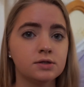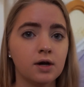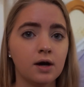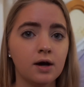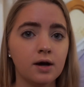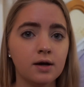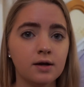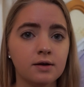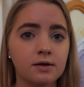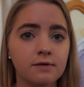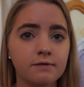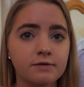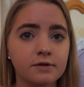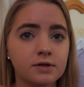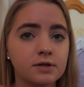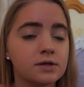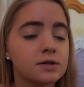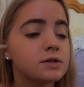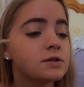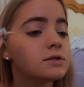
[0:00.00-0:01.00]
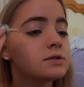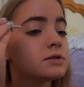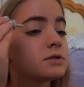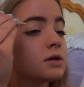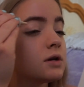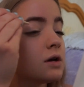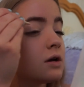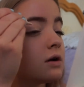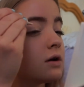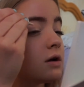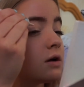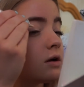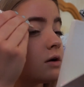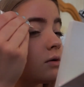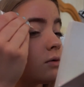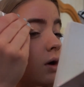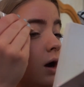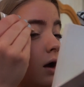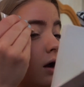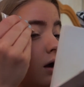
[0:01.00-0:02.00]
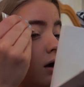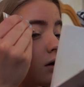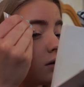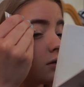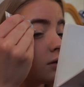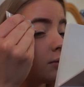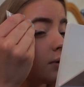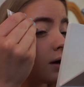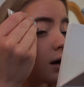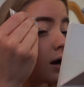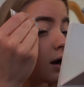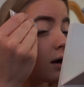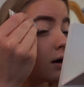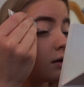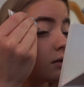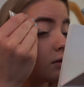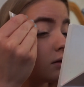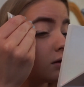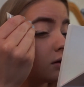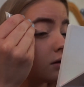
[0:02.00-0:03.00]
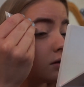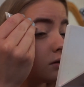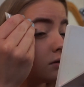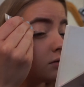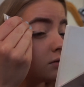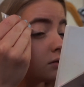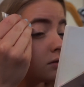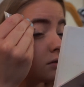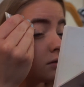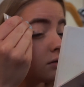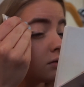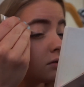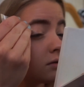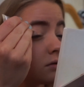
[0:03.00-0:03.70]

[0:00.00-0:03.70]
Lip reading: dot of this right onto my eyelids.